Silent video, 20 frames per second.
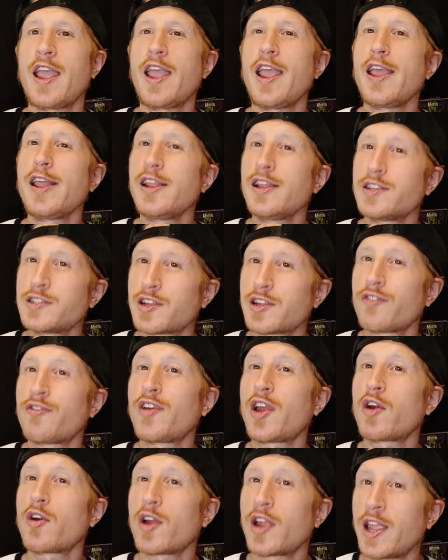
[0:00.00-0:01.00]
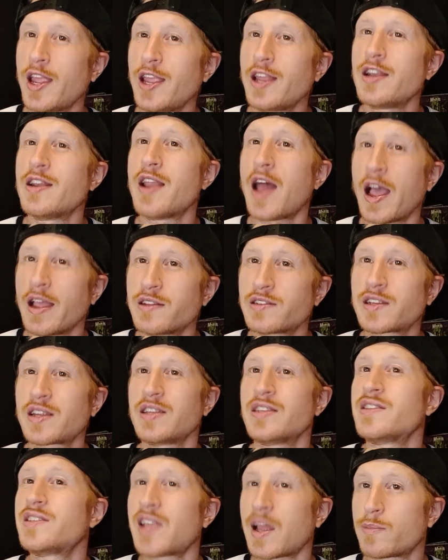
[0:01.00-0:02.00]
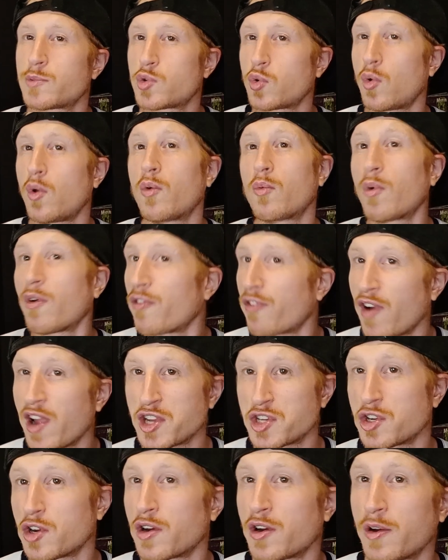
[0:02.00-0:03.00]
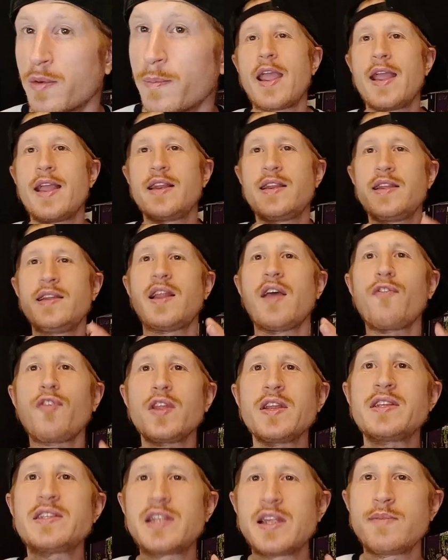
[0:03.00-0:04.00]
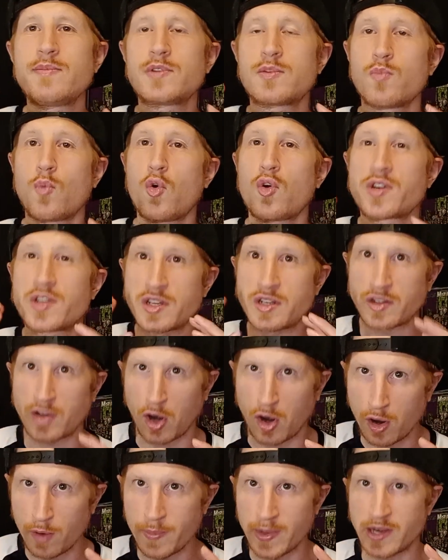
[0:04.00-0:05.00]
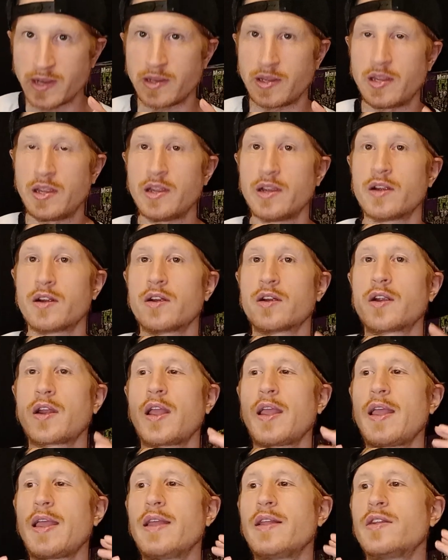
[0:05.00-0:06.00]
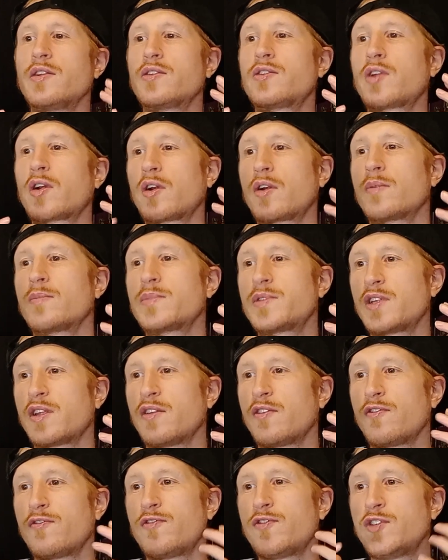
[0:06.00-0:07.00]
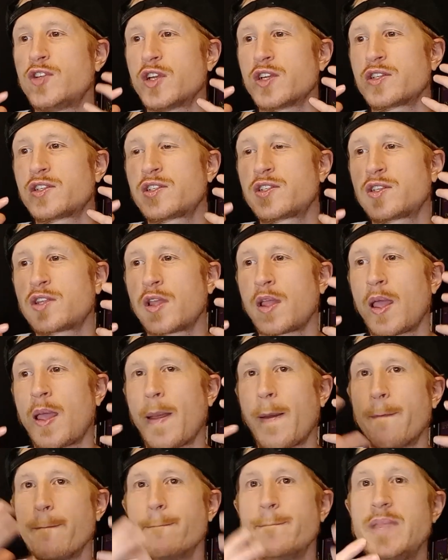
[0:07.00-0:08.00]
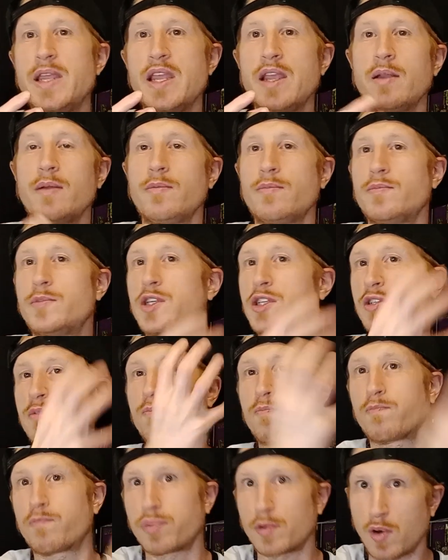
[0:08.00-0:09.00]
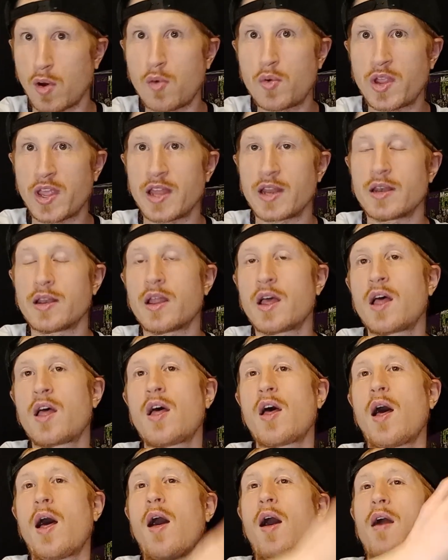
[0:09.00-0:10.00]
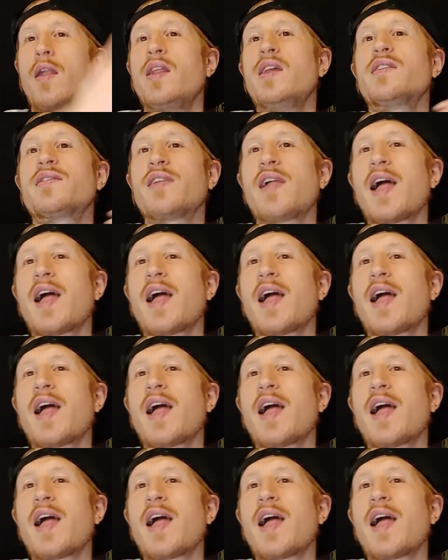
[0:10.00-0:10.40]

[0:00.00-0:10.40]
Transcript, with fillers: it is a very nice conceptual refresher. And he definitely seems more determined here in terms of just being just broken on his